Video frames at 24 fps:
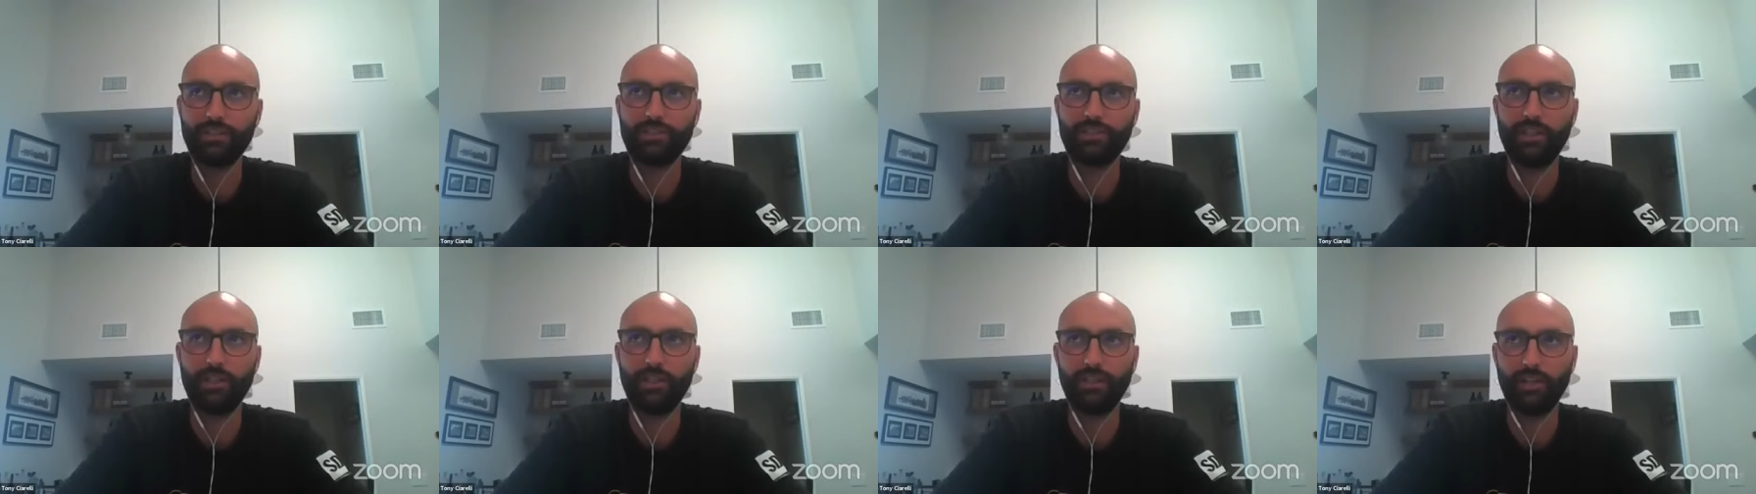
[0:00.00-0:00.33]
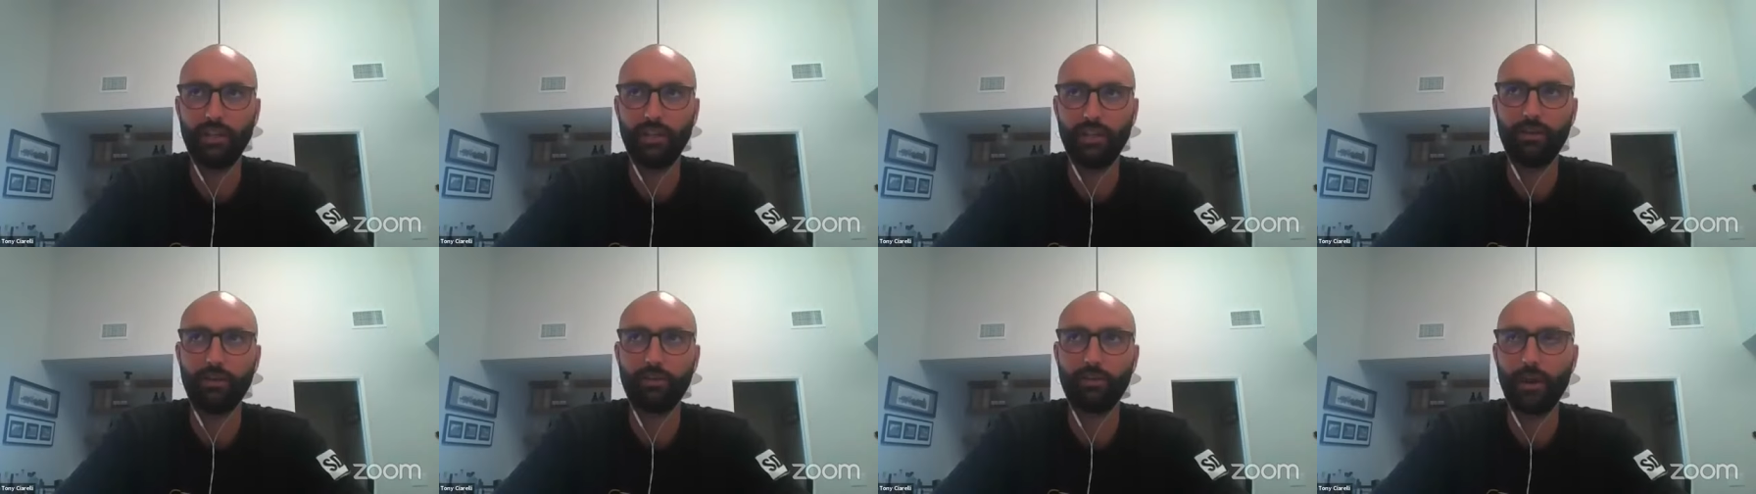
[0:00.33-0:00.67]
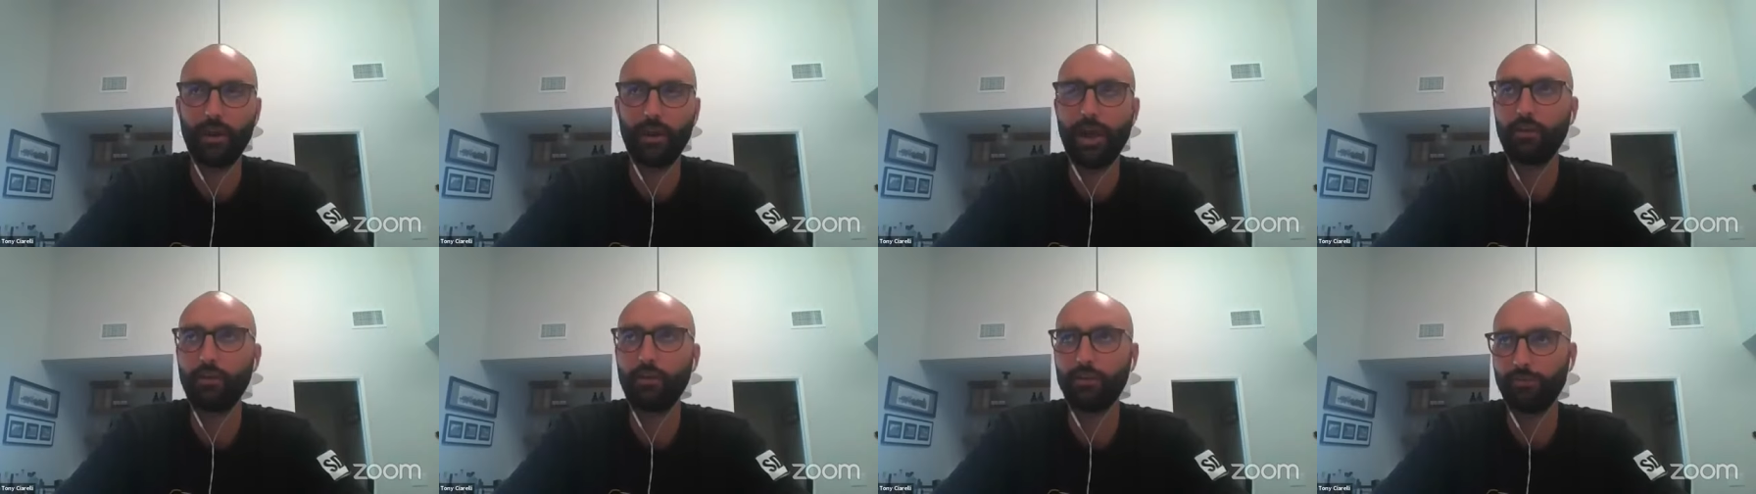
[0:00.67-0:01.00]
and and
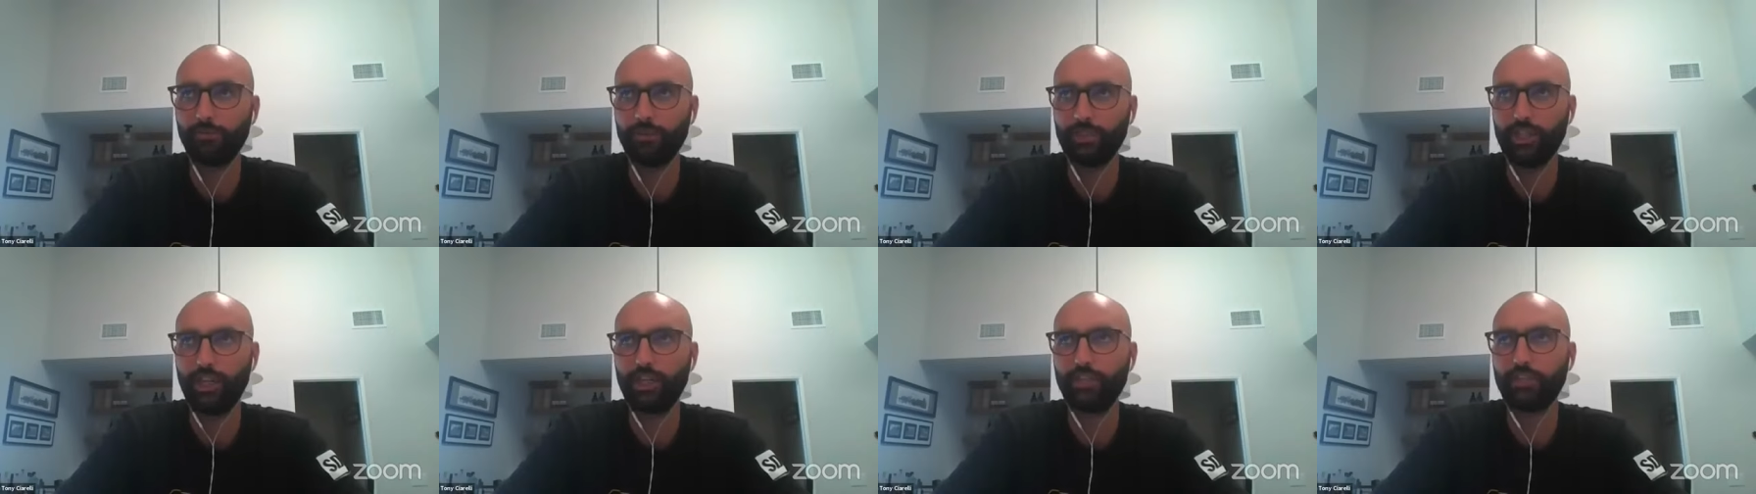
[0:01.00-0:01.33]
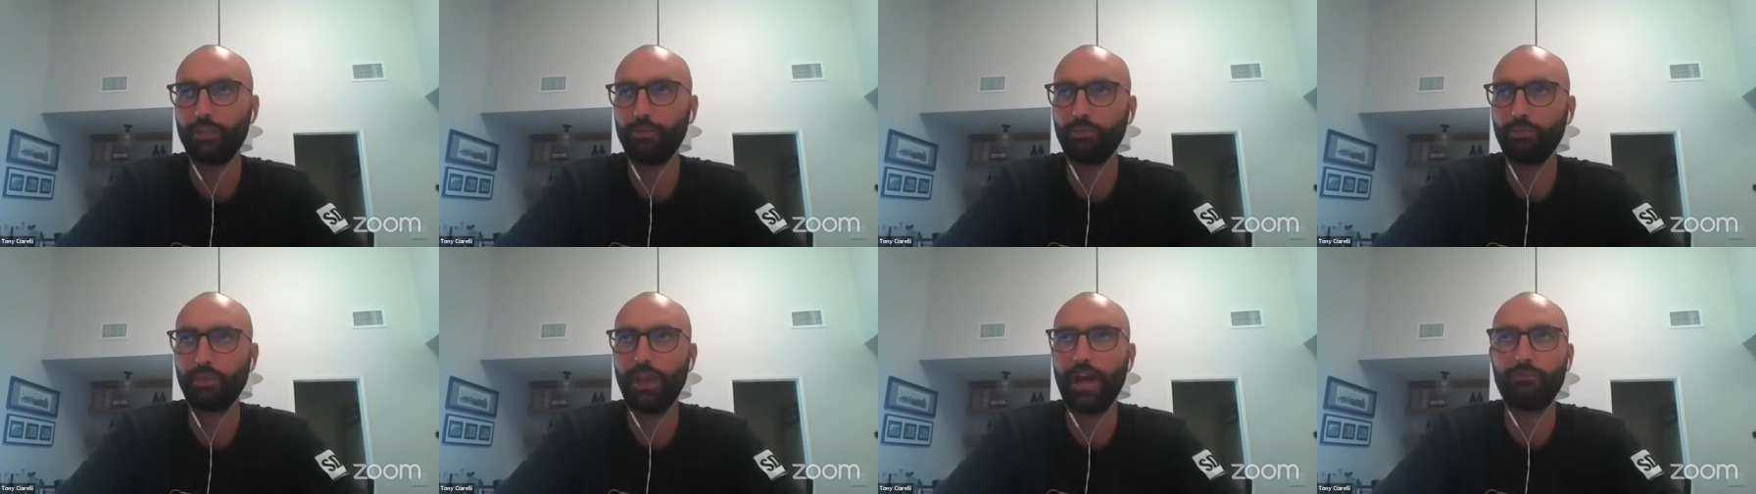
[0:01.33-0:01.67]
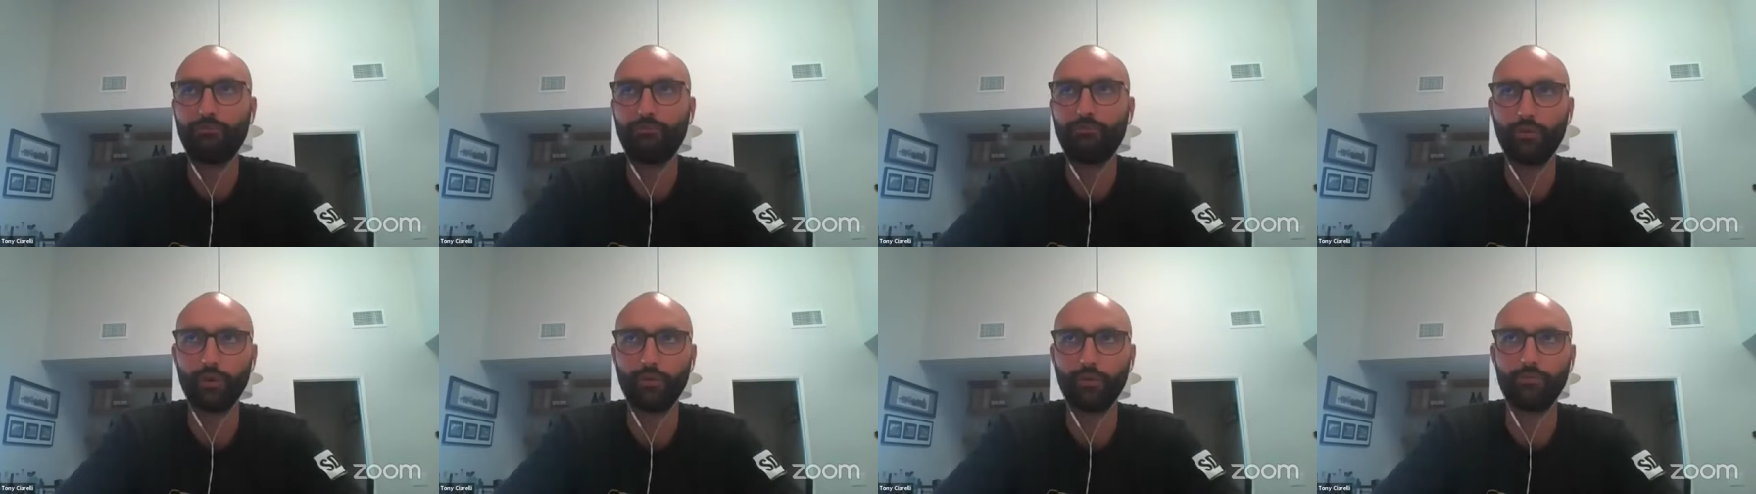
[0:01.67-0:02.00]
around the Magento
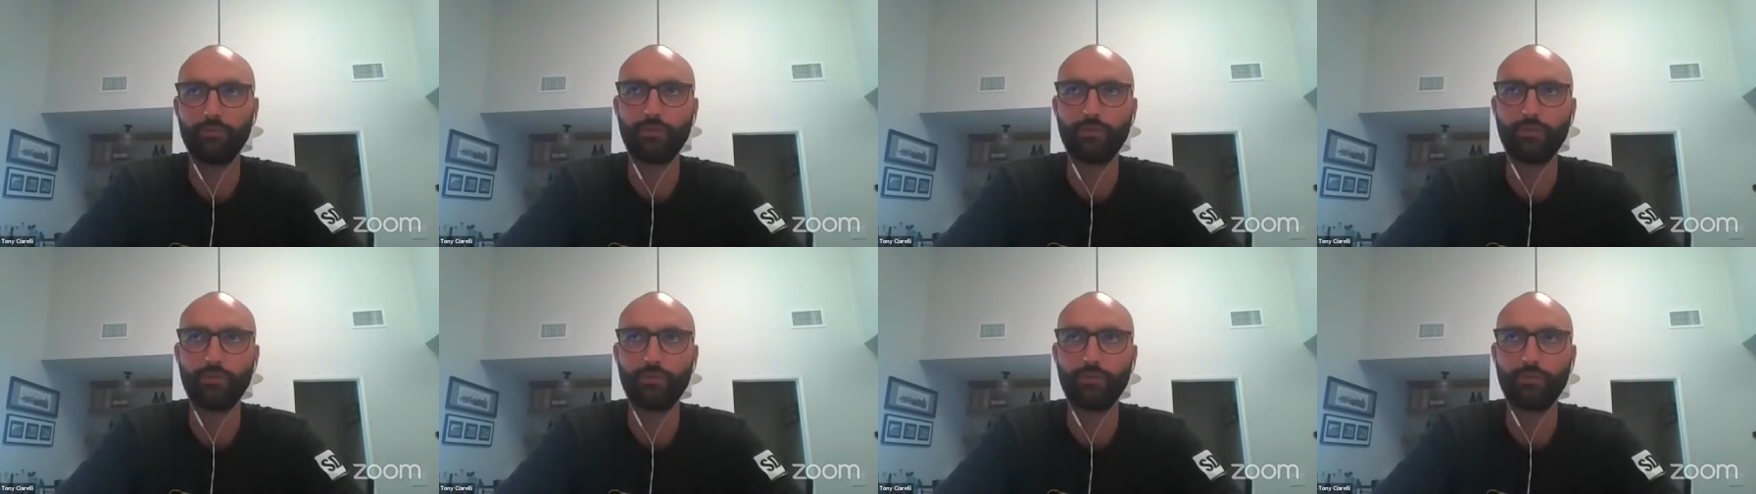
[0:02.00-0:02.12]
platform